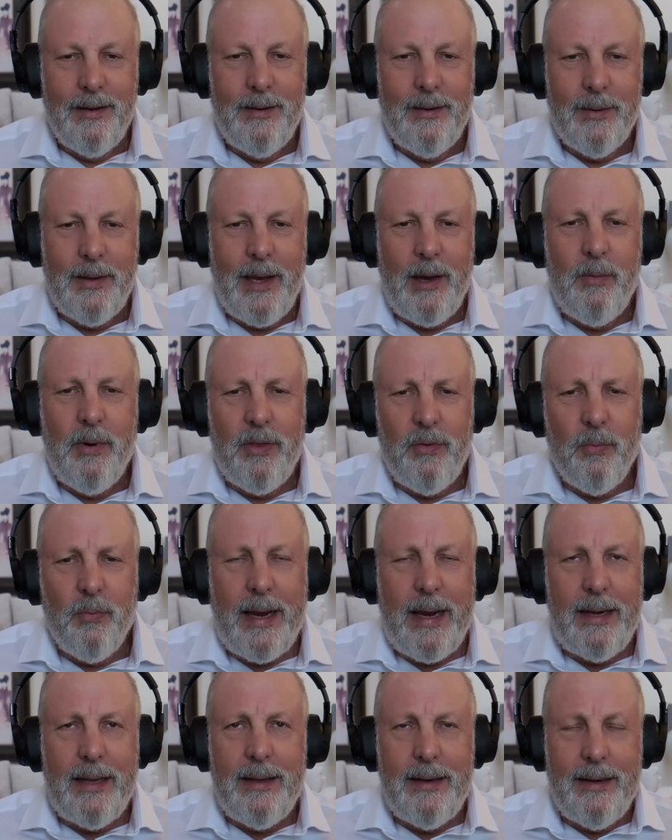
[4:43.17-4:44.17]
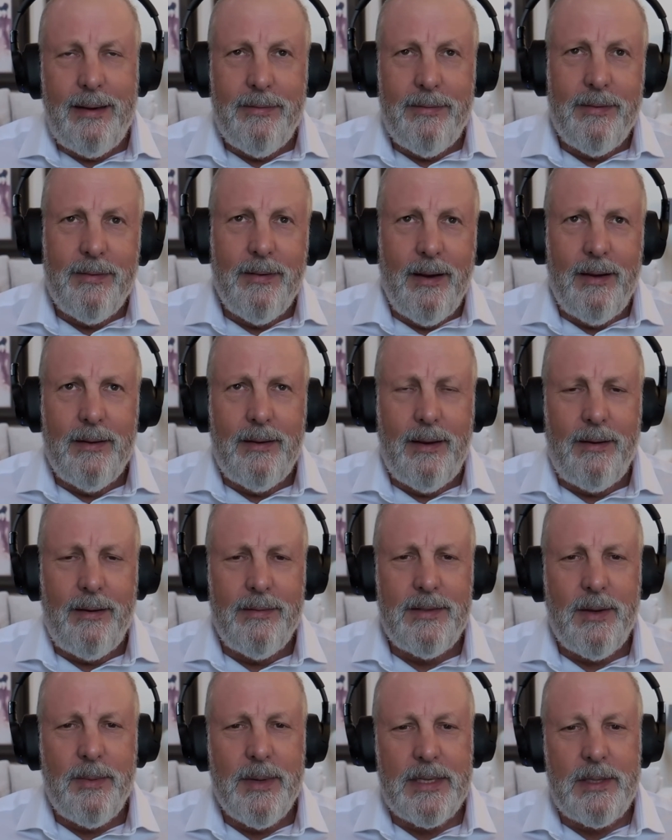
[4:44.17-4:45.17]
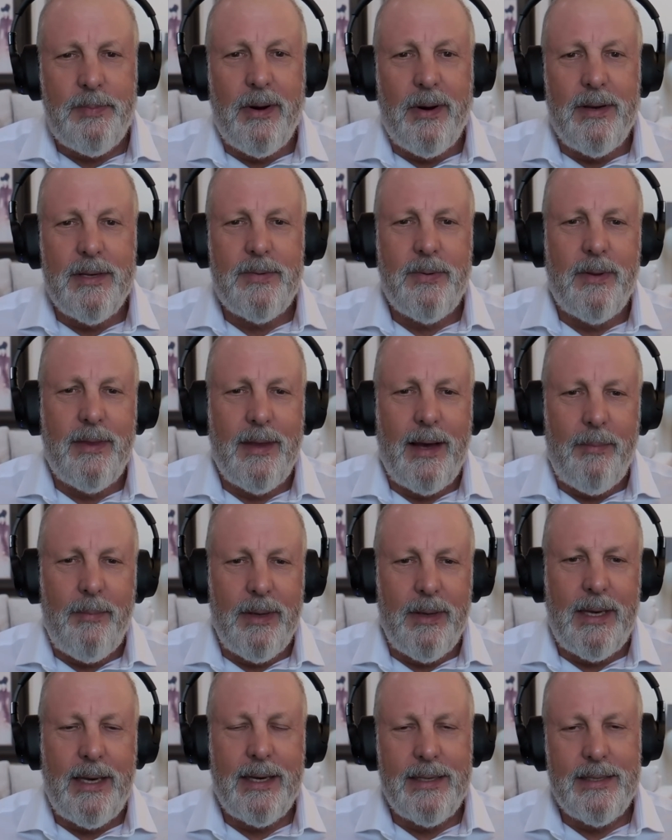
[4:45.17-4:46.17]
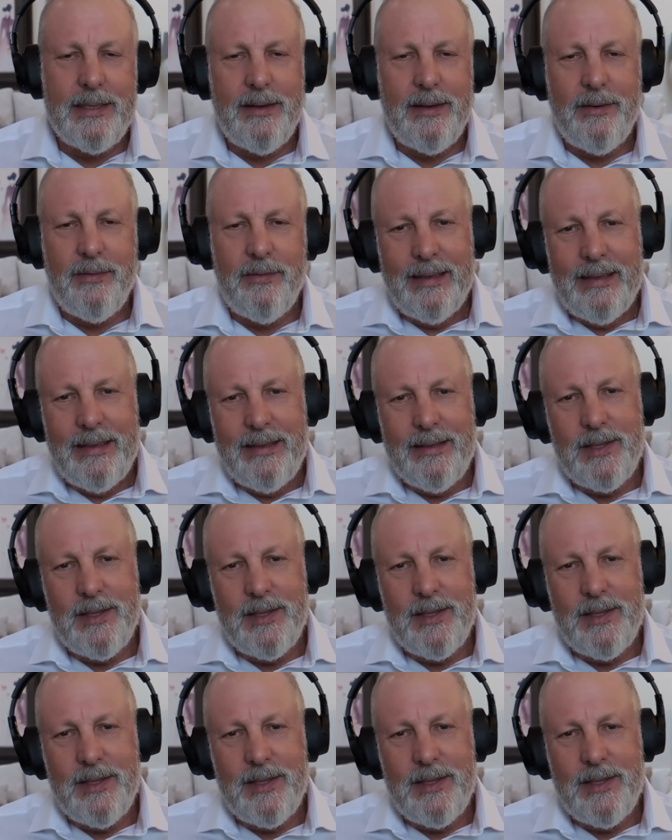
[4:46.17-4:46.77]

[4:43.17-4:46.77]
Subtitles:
Okay, with rennet, I've have some experience with that because of